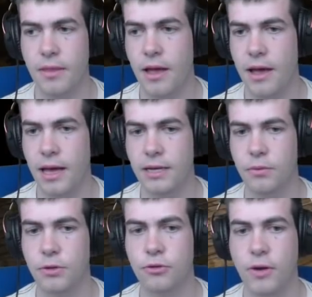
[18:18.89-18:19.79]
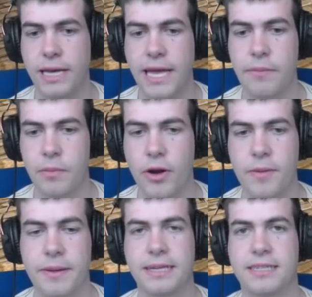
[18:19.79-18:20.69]
And I wanted to try and keep them on
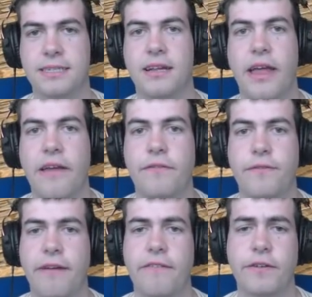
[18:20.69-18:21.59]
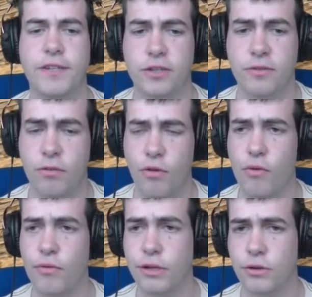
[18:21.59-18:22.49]
it because if you just
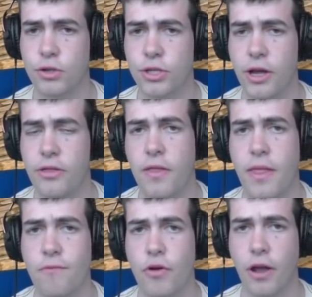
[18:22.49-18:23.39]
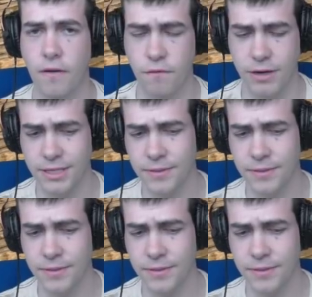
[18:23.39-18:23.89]
throw the Scorched Earth and they run over it,